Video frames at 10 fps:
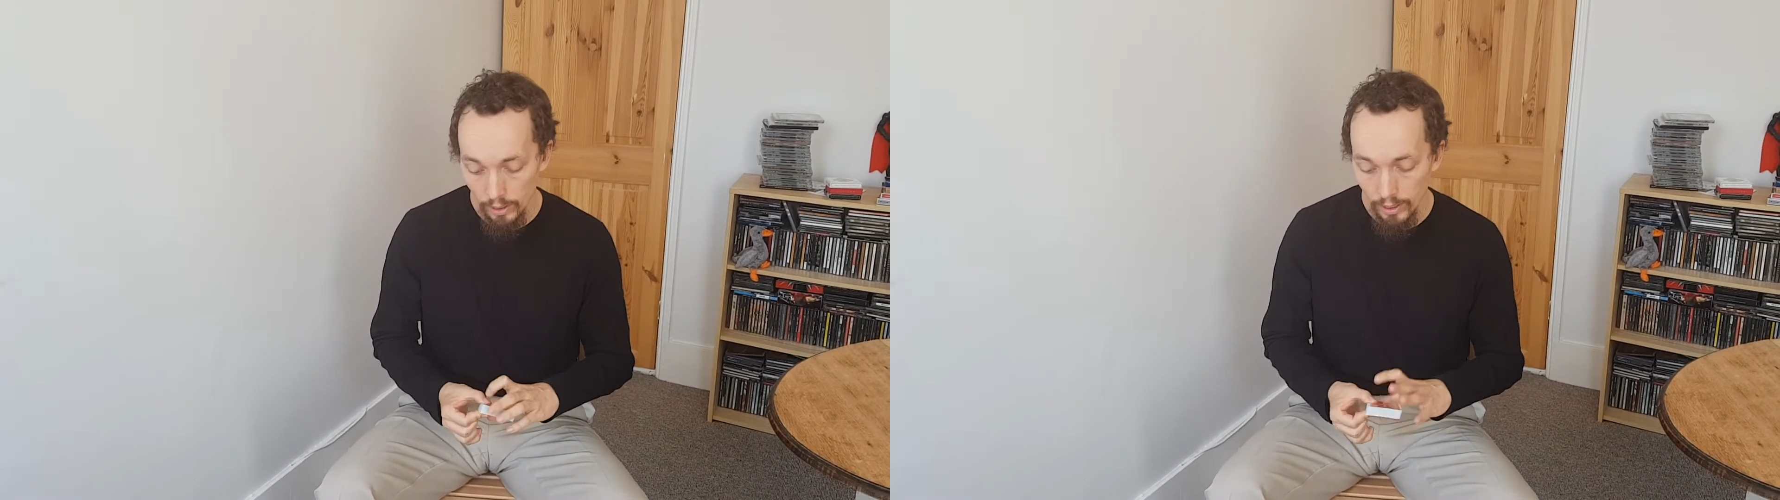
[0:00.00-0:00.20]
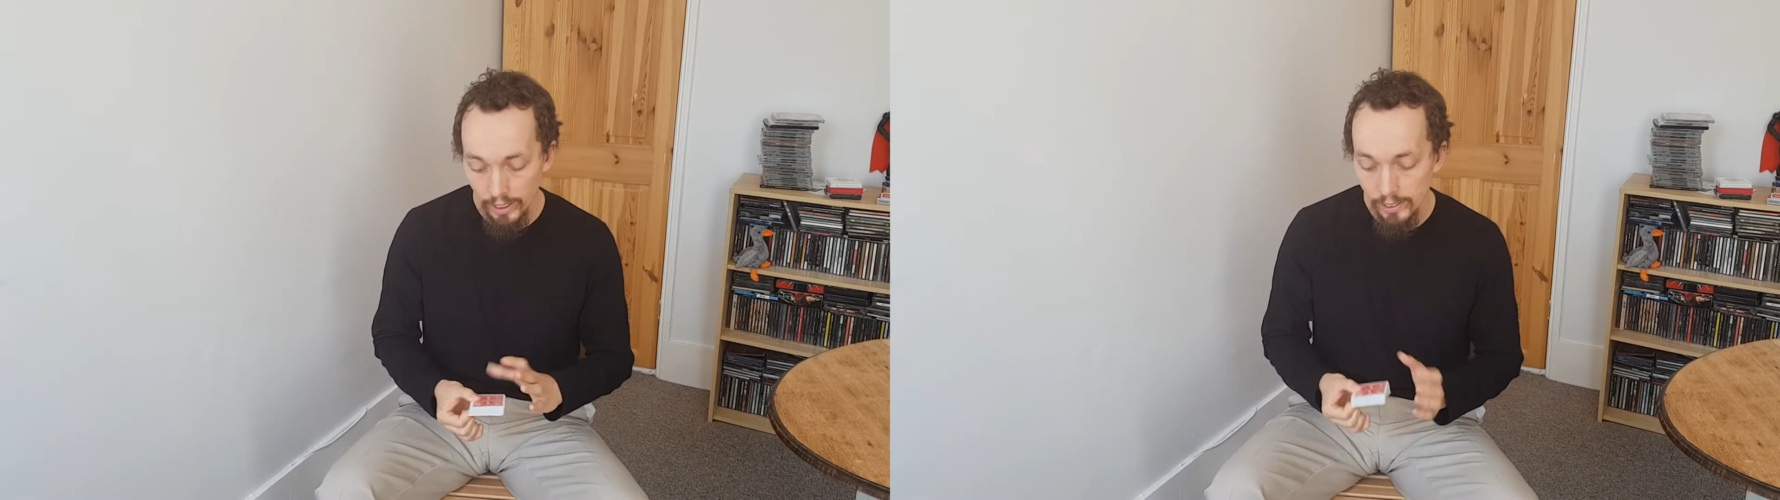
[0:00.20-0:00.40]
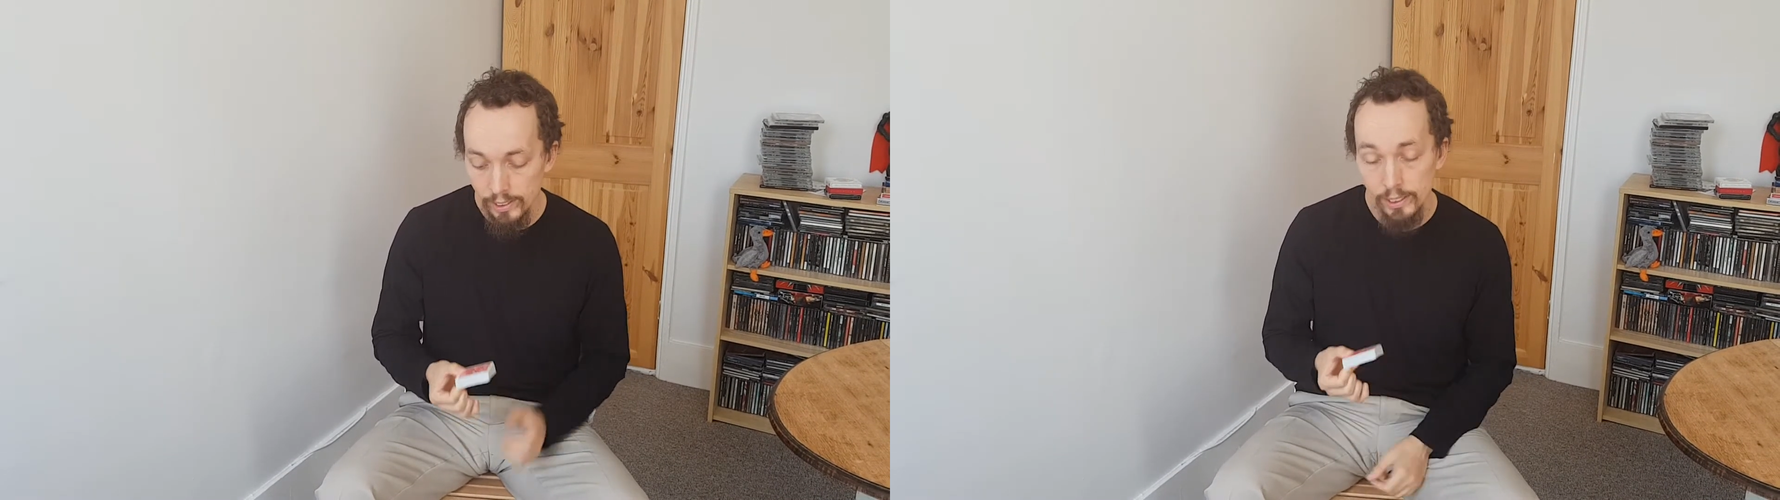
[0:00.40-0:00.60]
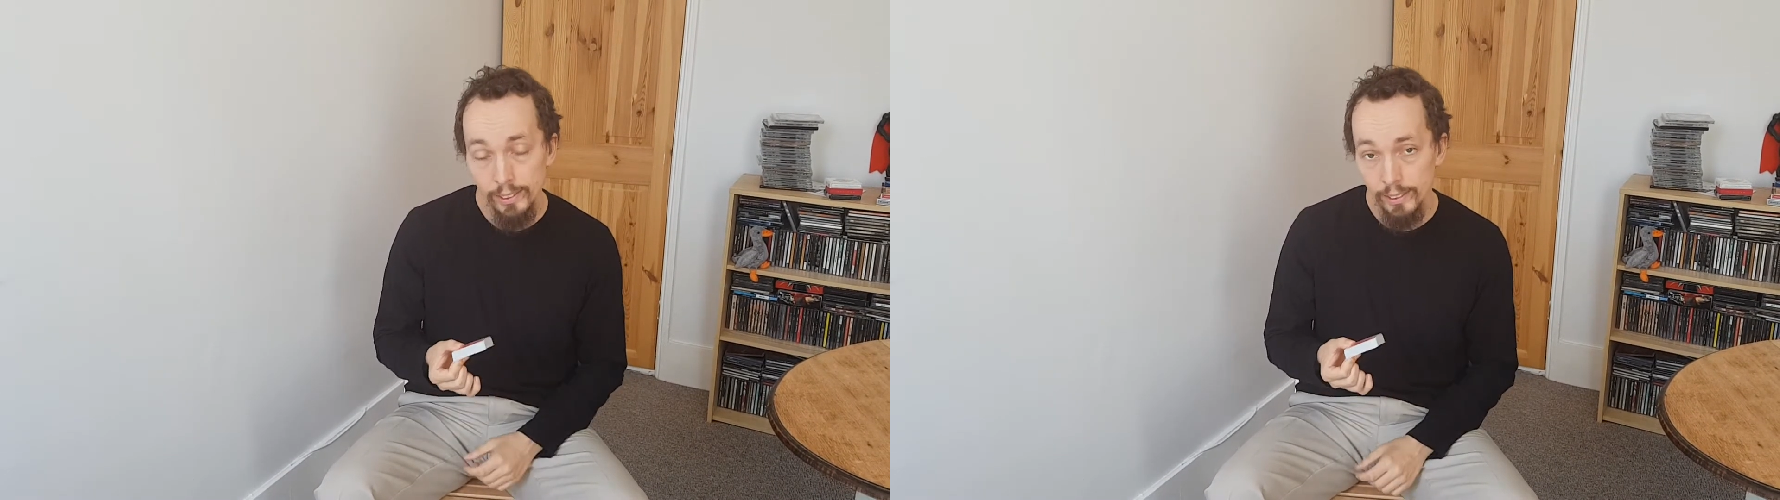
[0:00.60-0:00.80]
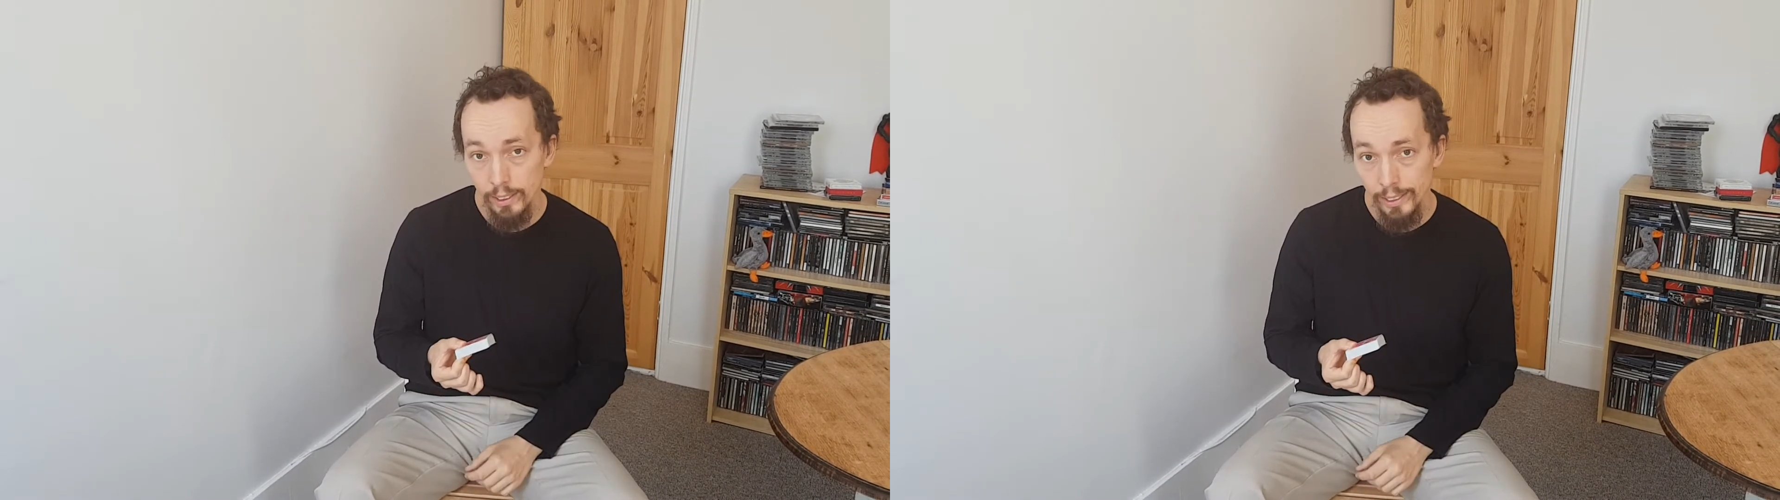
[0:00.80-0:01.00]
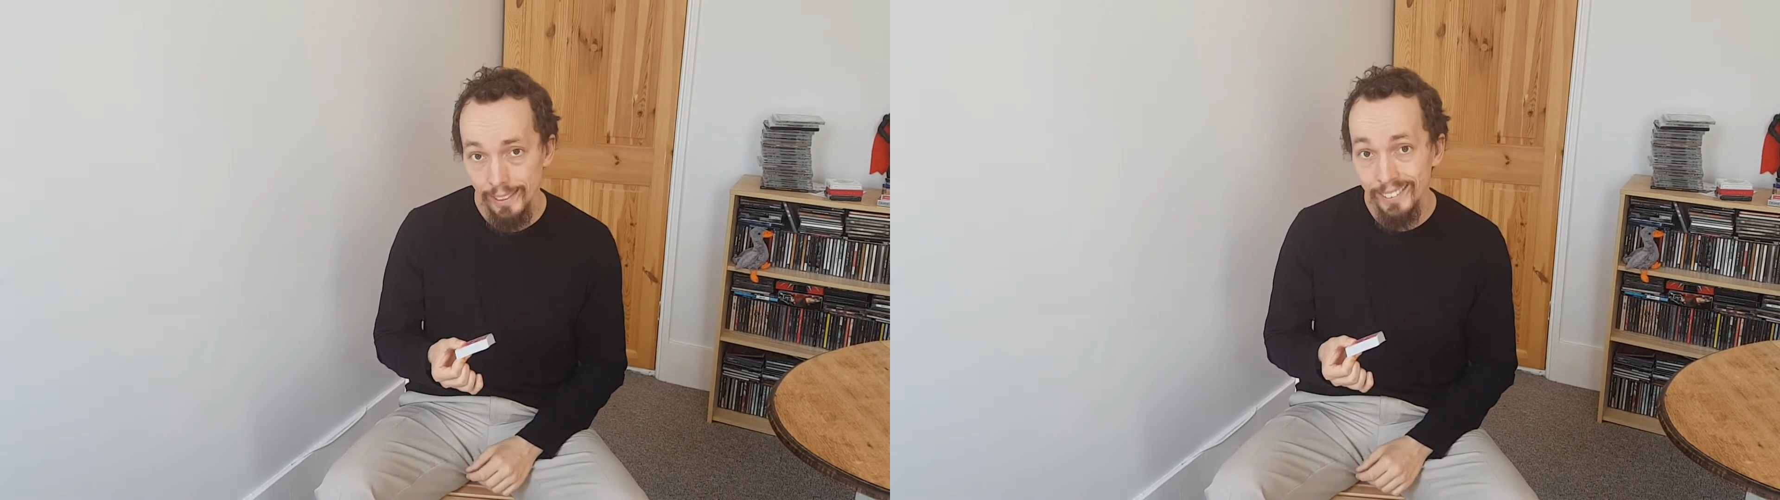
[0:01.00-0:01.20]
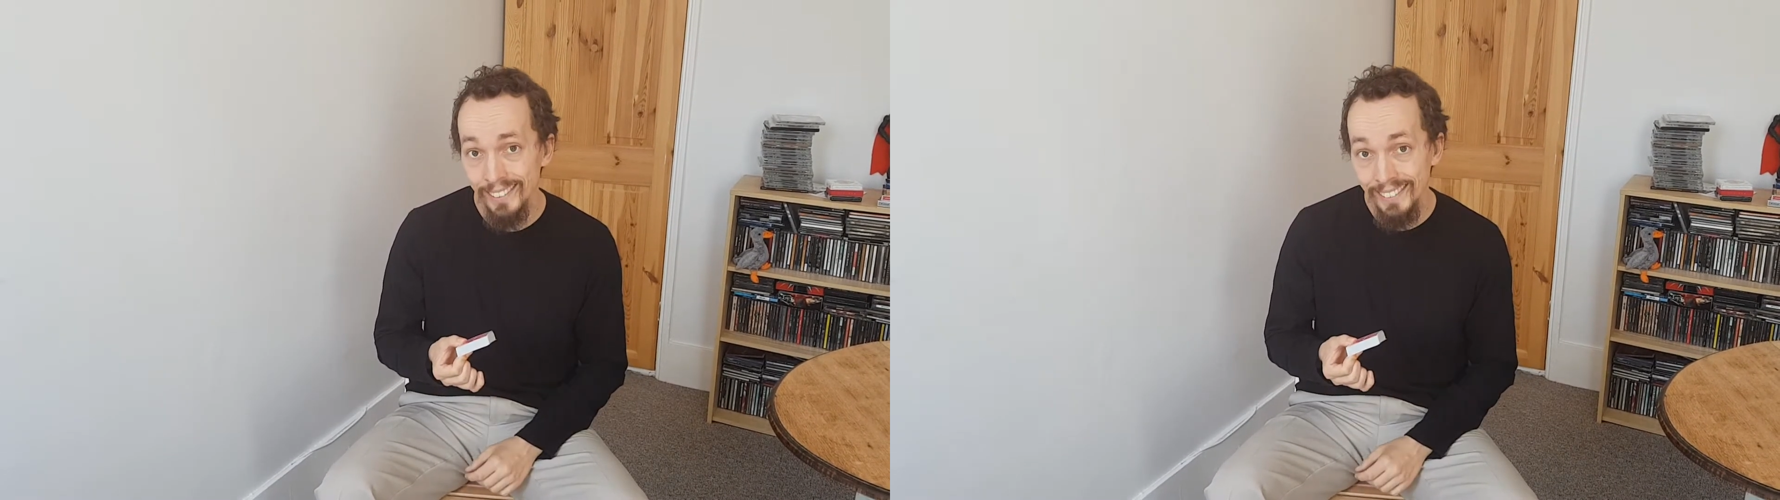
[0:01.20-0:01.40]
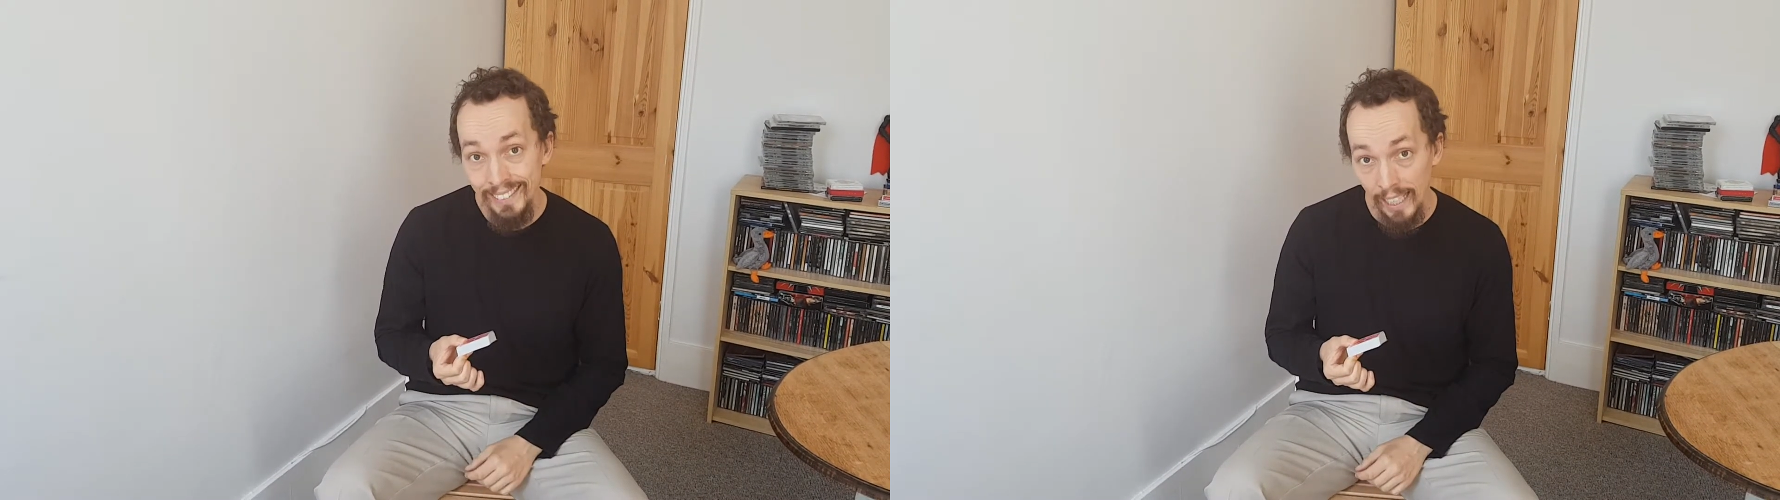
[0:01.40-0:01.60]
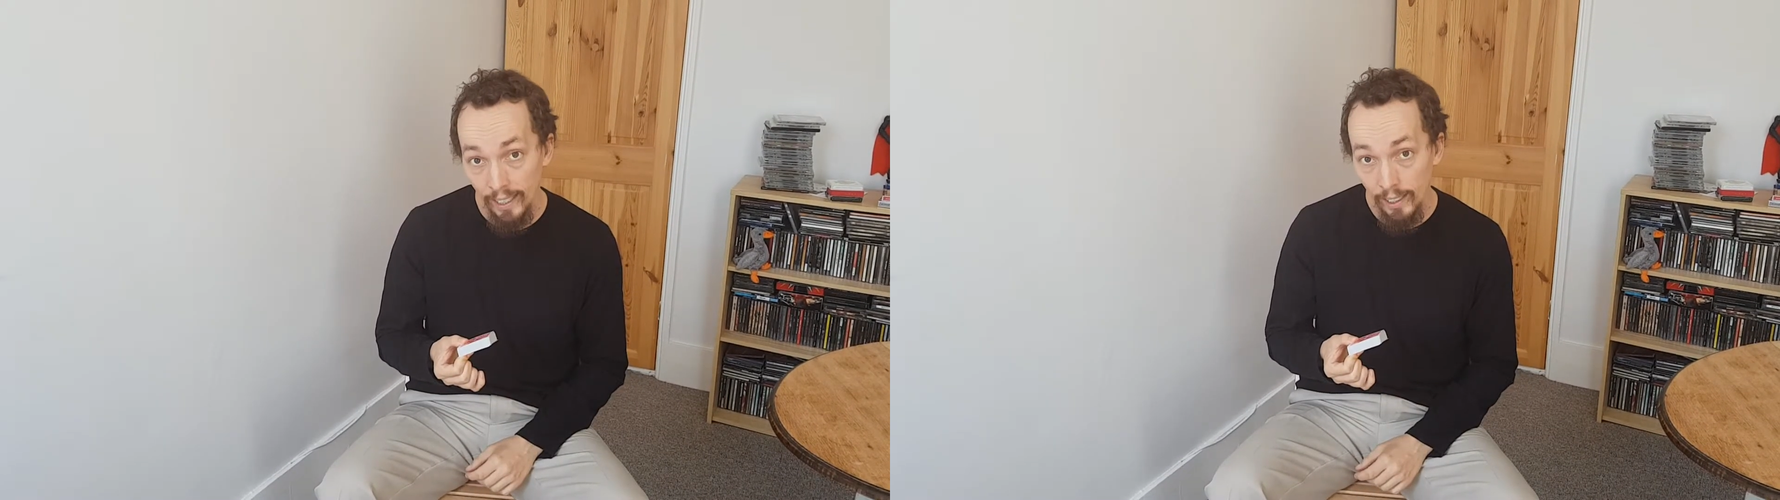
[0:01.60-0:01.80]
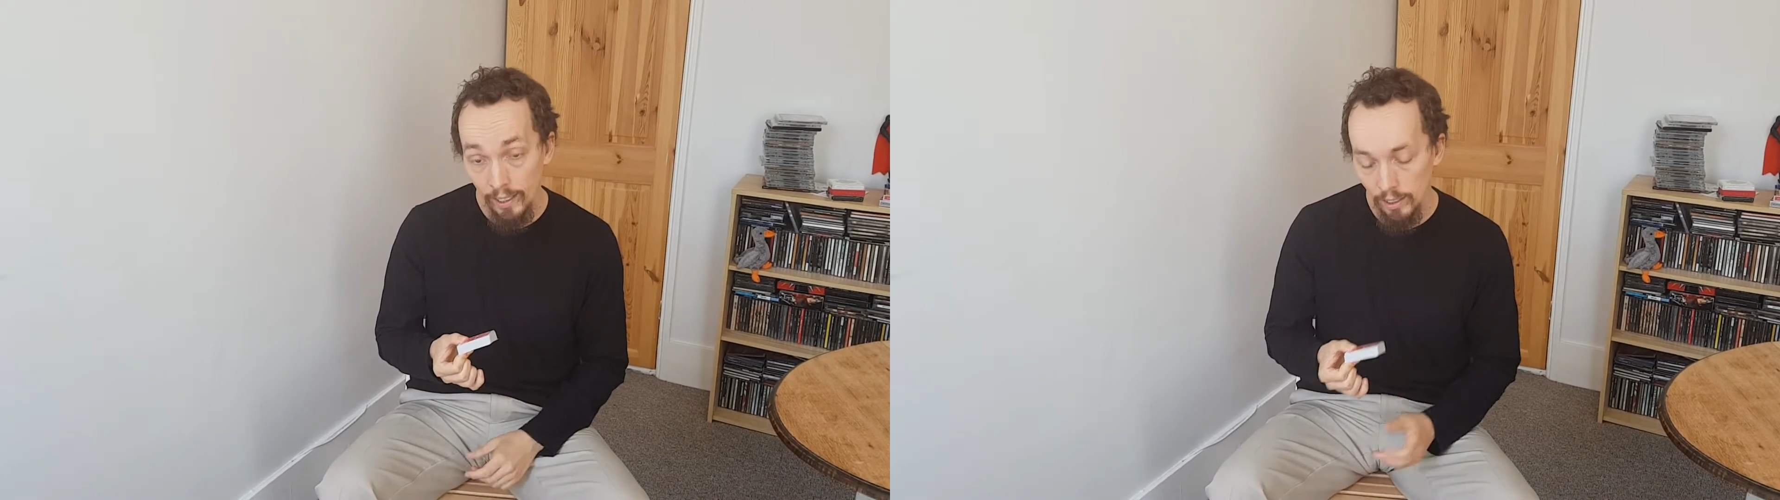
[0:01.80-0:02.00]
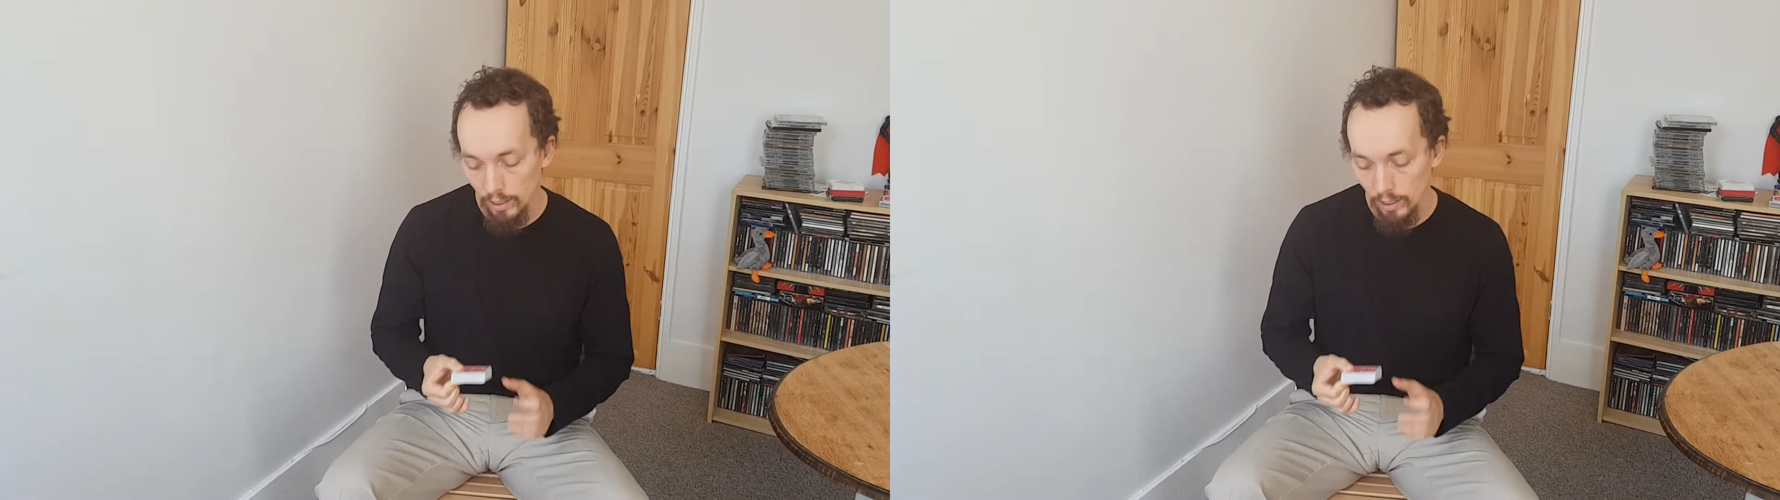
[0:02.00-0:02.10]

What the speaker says: This is a deck.